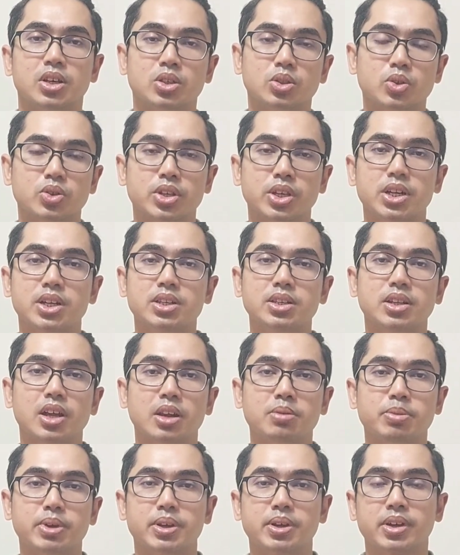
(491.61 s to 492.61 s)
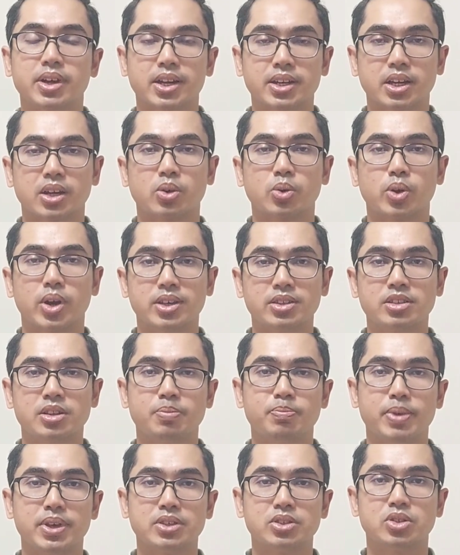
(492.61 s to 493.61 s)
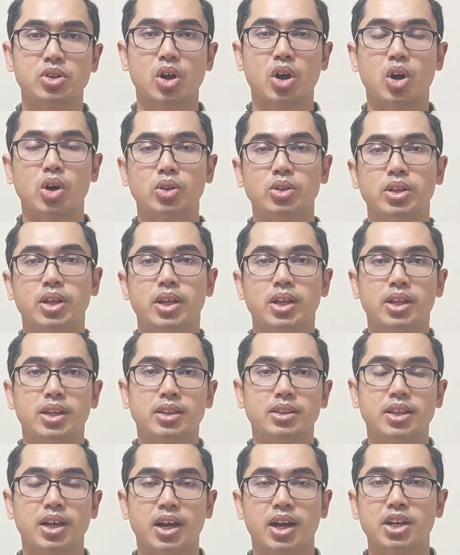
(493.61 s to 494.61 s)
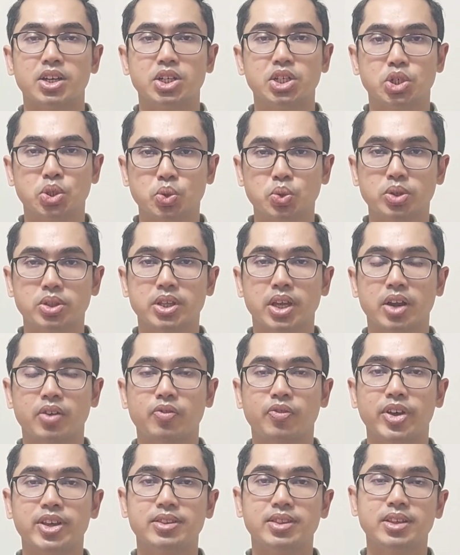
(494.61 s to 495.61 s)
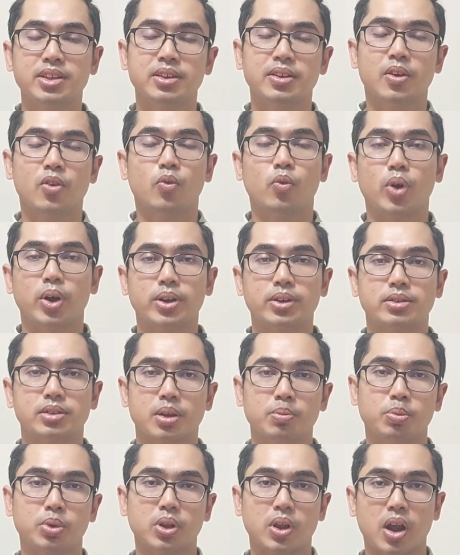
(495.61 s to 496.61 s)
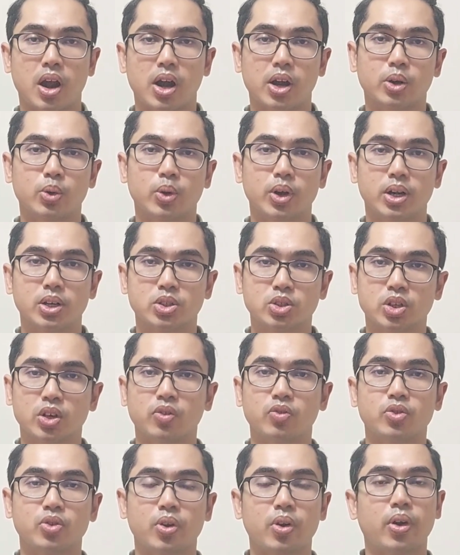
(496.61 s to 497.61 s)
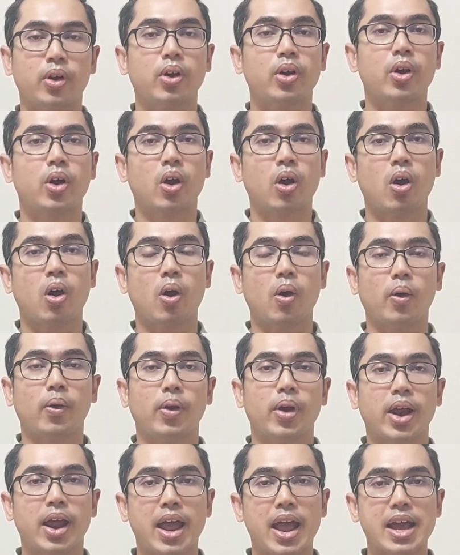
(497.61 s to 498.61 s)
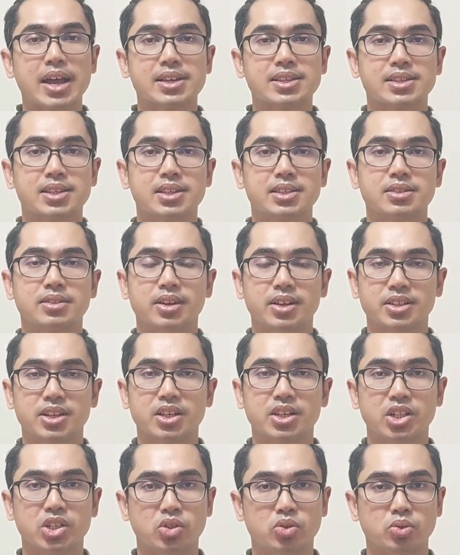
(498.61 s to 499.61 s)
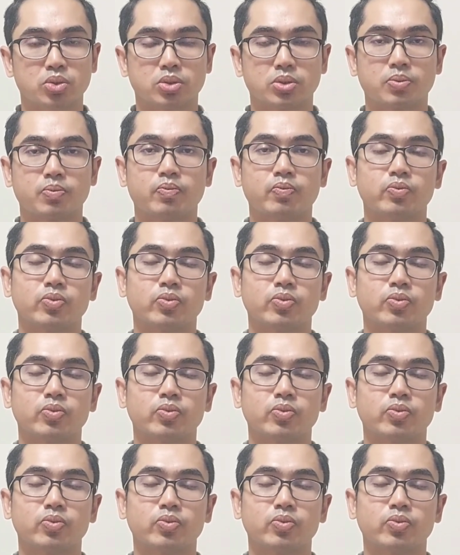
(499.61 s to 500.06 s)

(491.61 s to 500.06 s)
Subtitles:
So ticket can be categorized based on the issue they are facing, for example, hardware, software, or access related issues.